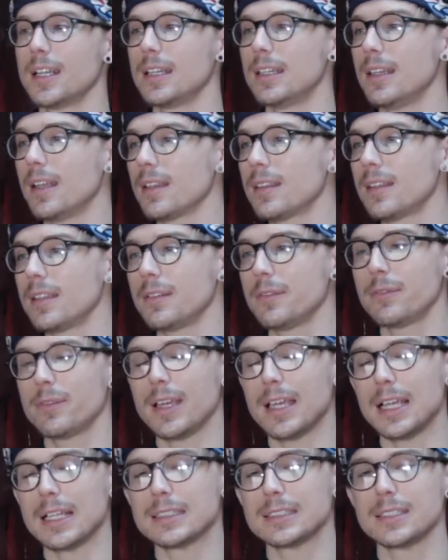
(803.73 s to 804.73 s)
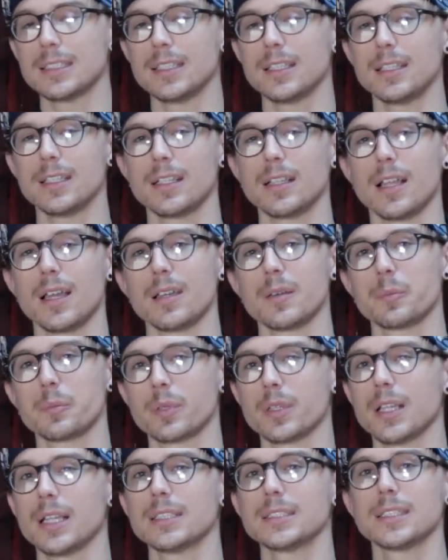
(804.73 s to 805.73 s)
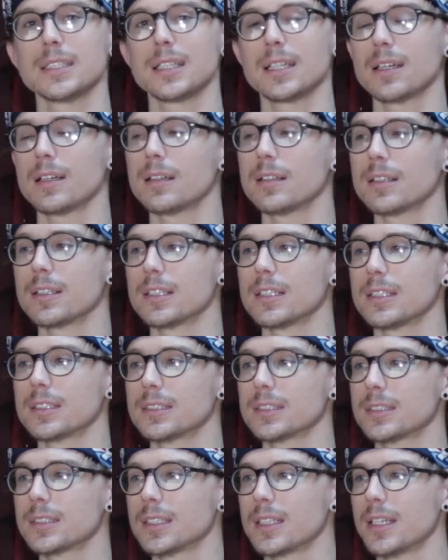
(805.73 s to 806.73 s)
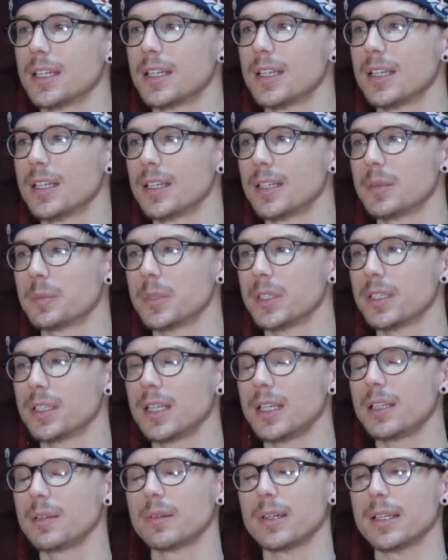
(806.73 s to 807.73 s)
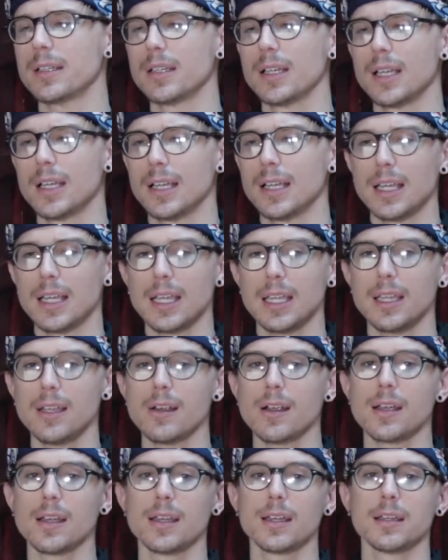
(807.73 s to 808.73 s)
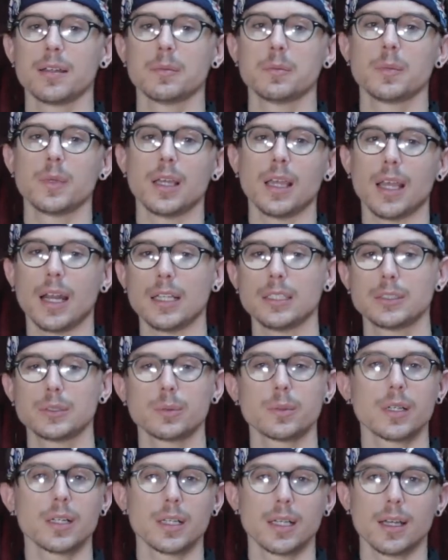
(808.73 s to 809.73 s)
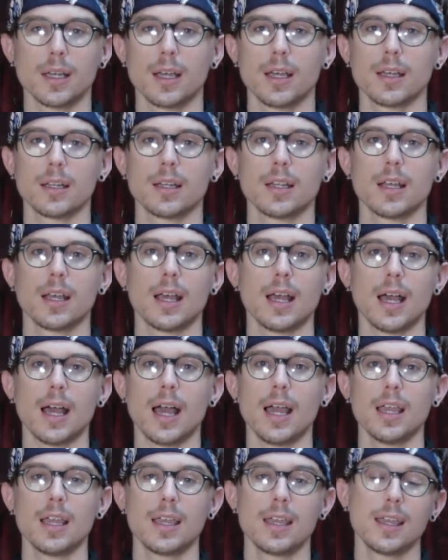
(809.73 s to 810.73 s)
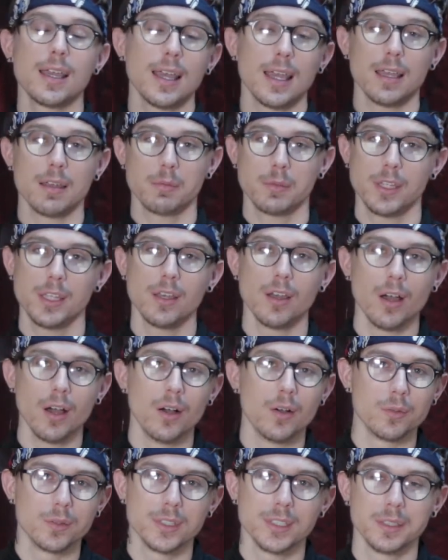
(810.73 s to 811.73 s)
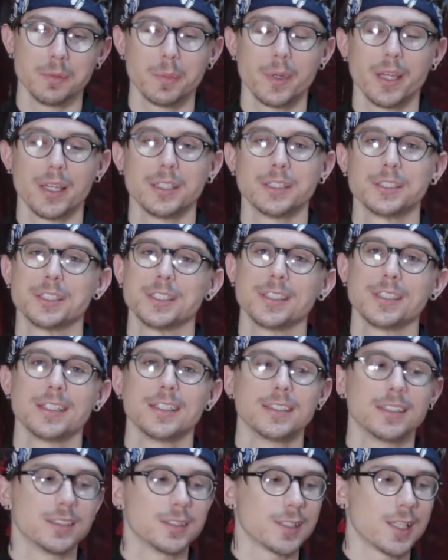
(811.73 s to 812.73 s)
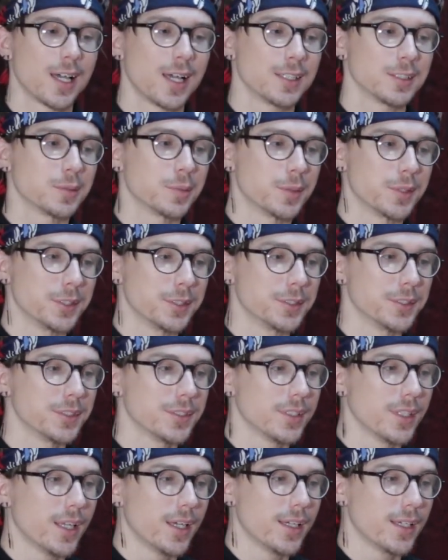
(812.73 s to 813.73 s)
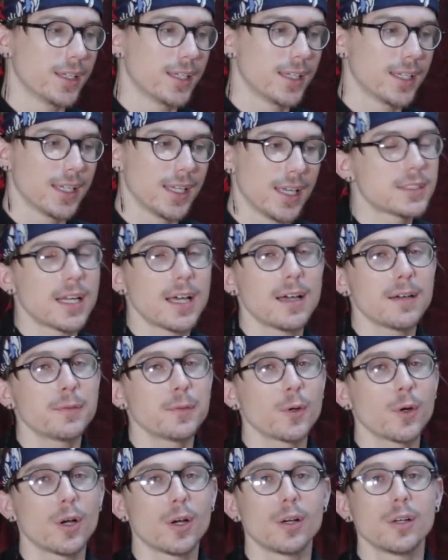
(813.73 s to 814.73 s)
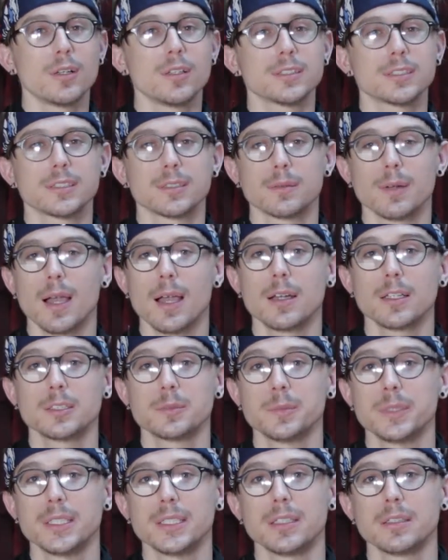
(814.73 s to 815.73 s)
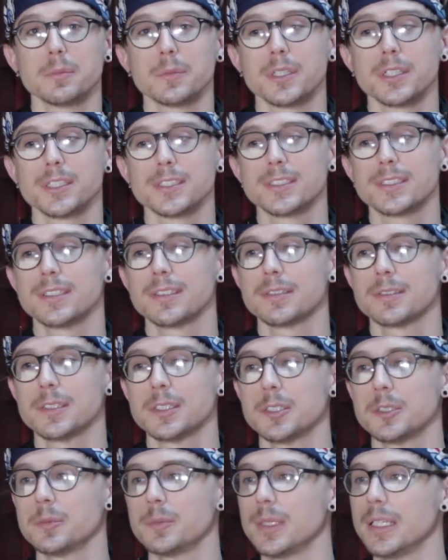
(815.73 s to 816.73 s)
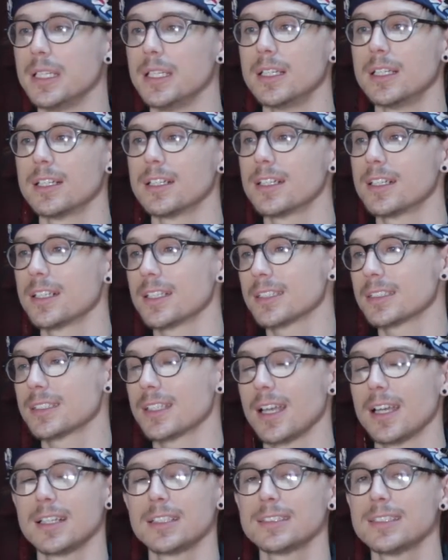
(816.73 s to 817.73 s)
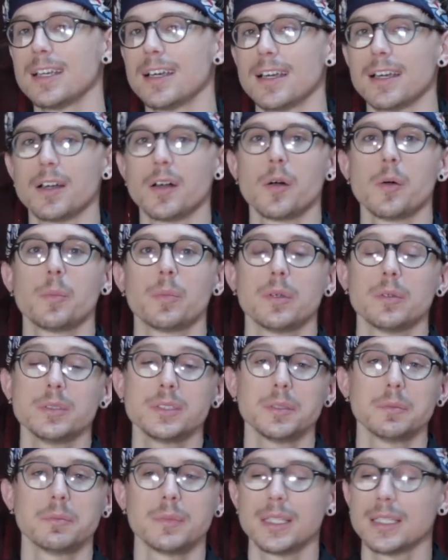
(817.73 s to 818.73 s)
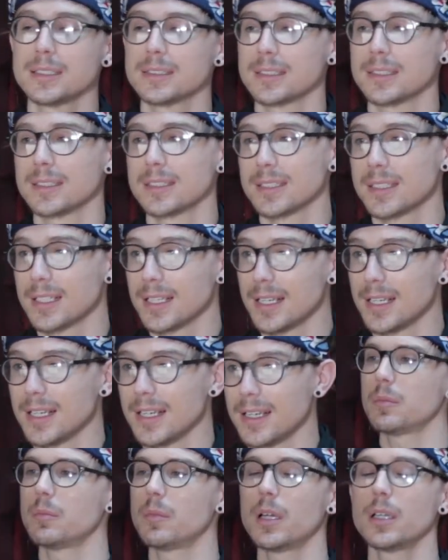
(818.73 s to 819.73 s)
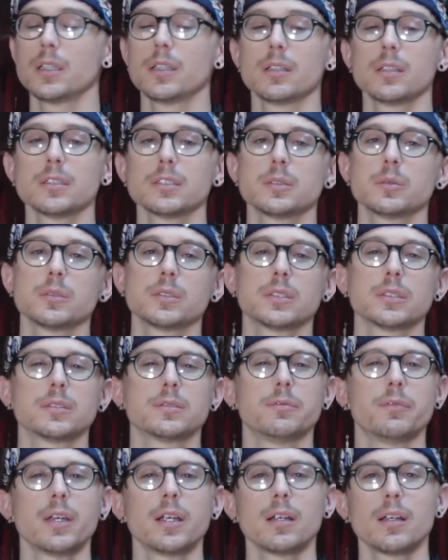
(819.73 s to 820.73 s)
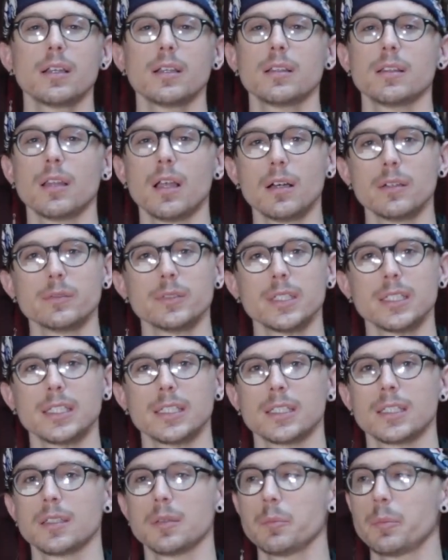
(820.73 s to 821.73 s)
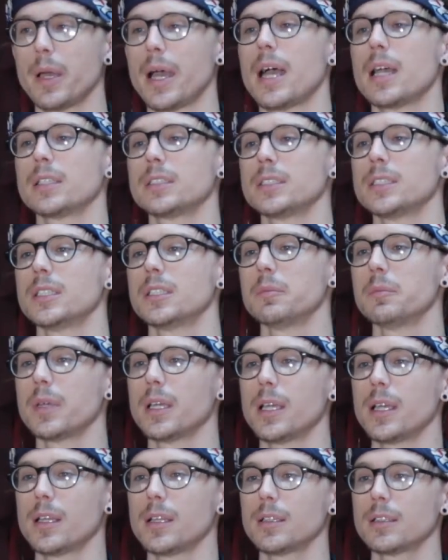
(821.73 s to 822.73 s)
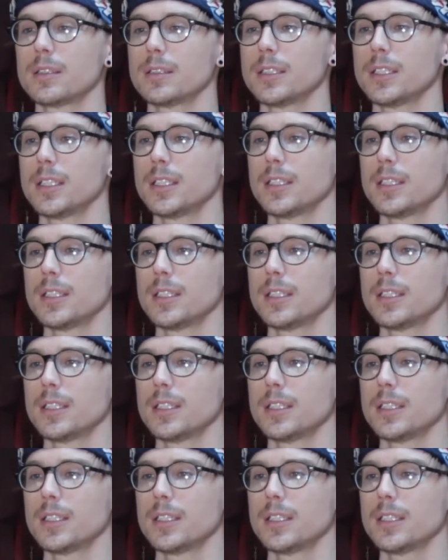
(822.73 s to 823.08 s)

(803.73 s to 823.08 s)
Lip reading: Nothing fancy, like pleasant colors. But anyway, here I am, and I swear to God, I am the only patient in this hospital. Like, staff were all surrounding me in the emergency room, eager and excited to help. It was amazing. My nurse was this very loving and compassionate man.